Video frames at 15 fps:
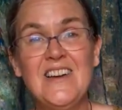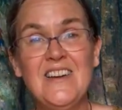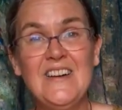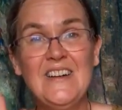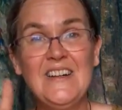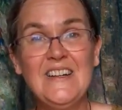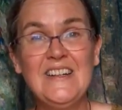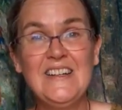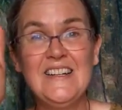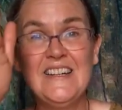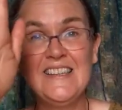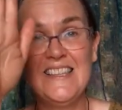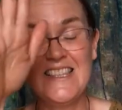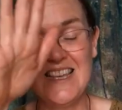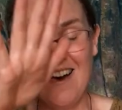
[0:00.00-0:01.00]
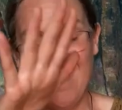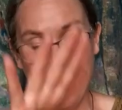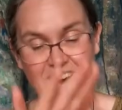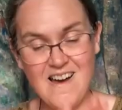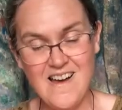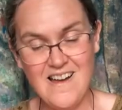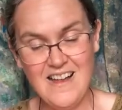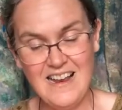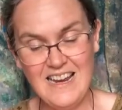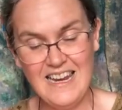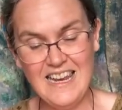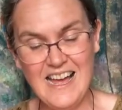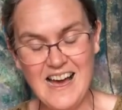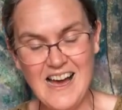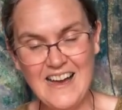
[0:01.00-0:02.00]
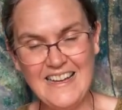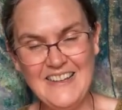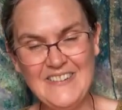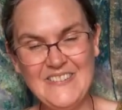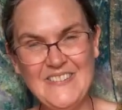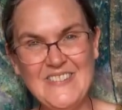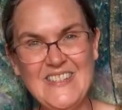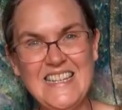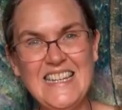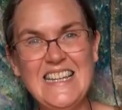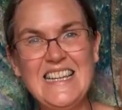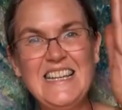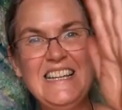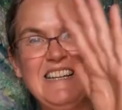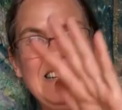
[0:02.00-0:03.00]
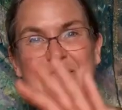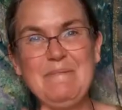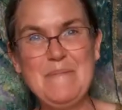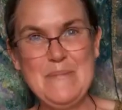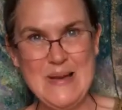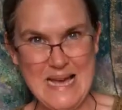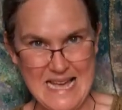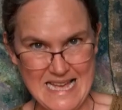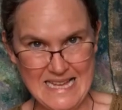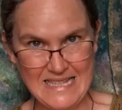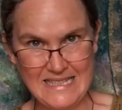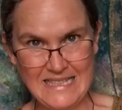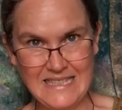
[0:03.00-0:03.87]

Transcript: earth our life depends.